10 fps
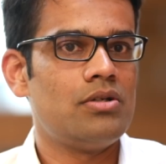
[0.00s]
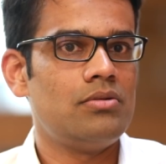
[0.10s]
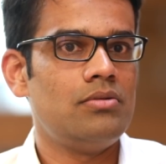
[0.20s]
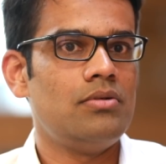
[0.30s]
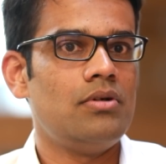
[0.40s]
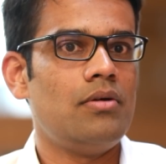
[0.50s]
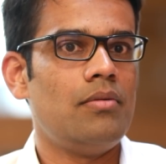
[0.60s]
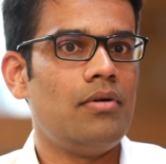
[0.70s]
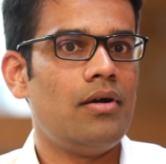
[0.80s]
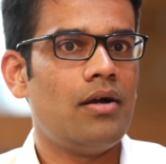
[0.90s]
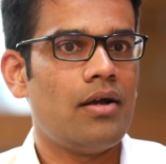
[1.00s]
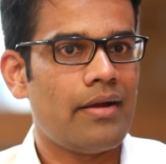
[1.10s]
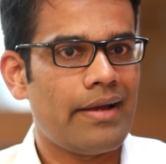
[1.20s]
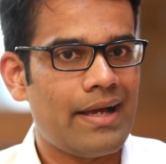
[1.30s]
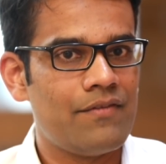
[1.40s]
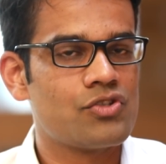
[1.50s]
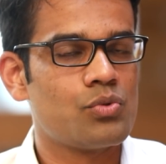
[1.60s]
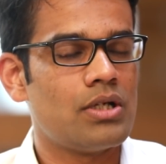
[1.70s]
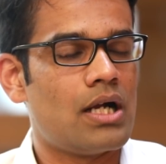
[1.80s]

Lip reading: to have a student